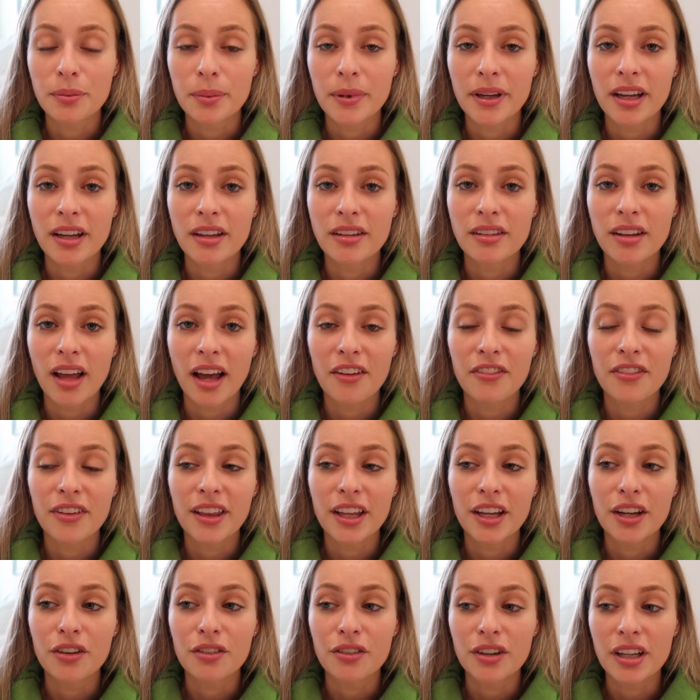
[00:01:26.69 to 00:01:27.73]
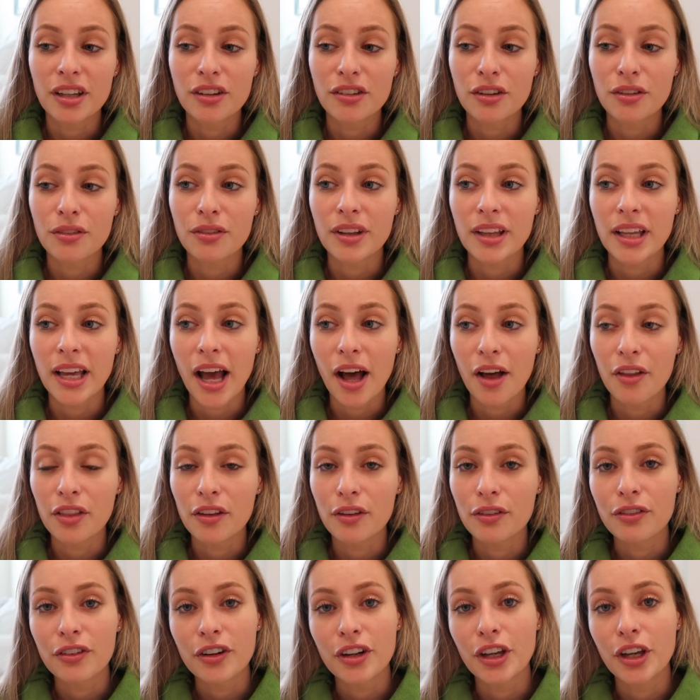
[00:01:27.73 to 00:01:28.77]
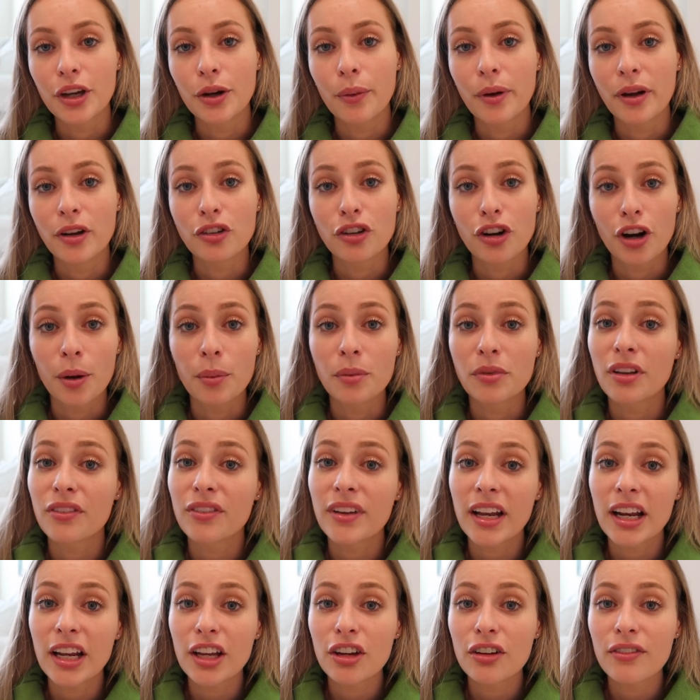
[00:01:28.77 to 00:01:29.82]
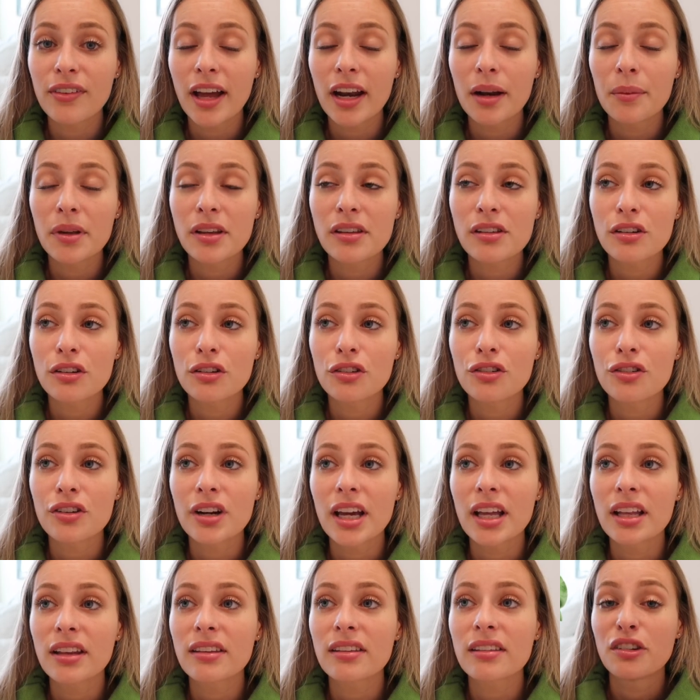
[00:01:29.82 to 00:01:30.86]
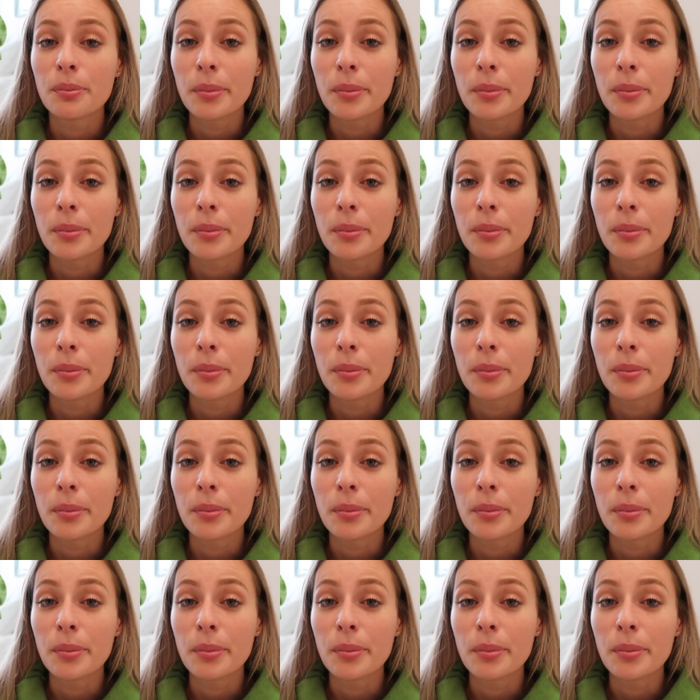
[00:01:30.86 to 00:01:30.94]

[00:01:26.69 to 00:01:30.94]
because I feel like greens are really healthy for you in terms of getting your vitamins and nutrients.